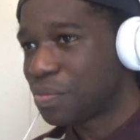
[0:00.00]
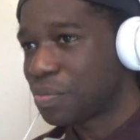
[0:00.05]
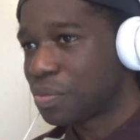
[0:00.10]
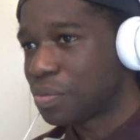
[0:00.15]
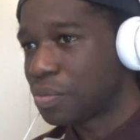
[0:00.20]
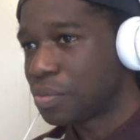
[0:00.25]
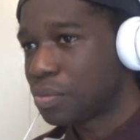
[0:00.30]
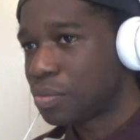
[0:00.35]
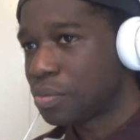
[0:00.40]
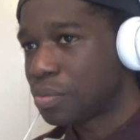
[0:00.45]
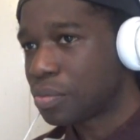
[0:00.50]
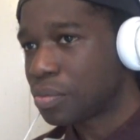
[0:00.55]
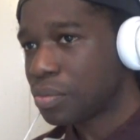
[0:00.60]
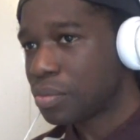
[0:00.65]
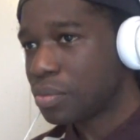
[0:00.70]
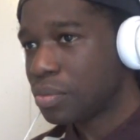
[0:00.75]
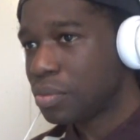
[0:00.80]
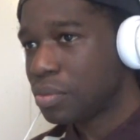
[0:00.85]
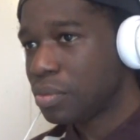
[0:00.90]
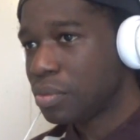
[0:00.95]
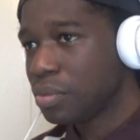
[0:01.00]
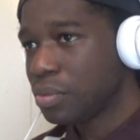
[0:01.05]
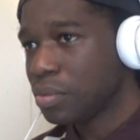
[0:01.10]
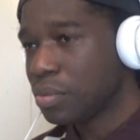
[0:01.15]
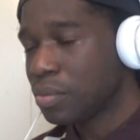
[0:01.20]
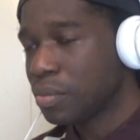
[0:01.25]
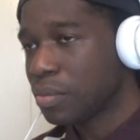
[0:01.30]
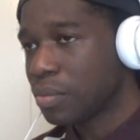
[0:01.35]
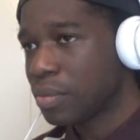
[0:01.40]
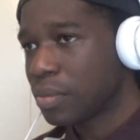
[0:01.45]

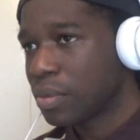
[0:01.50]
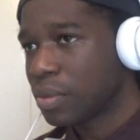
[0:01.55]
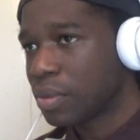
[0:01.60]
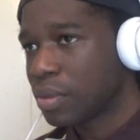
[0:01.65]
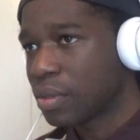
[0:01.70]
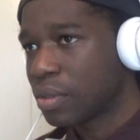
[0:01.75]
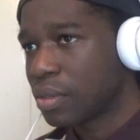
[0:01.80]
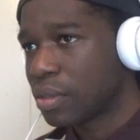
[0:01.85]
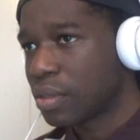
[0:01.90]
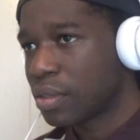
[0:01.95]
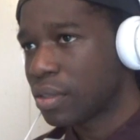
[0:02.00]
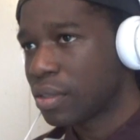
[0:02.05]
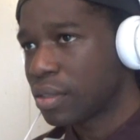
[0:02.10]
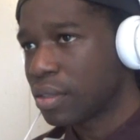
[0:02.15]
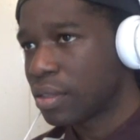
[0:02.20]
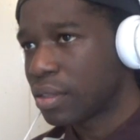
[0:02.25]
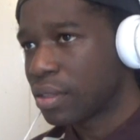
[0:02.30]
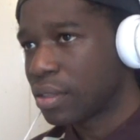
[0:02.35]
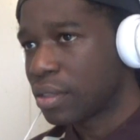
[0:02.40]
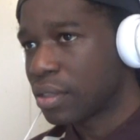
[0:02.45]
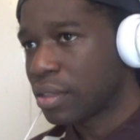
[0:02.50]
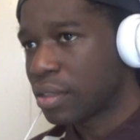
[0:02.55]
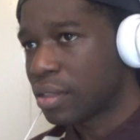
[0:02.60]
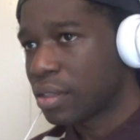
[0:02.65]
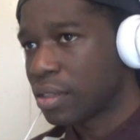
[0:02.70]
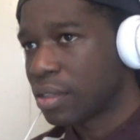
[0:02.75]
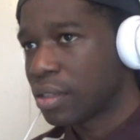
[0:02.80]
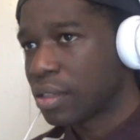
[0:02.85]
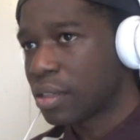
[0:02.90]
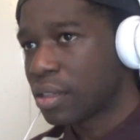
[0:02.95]

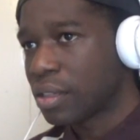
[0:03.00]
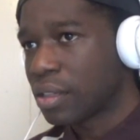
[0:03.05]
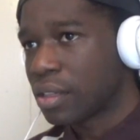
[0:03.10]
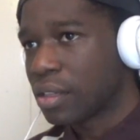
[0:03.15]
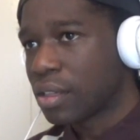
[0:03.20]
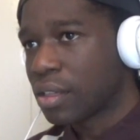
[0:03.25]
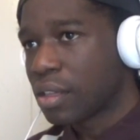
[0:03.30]
No one is speaking in this clip.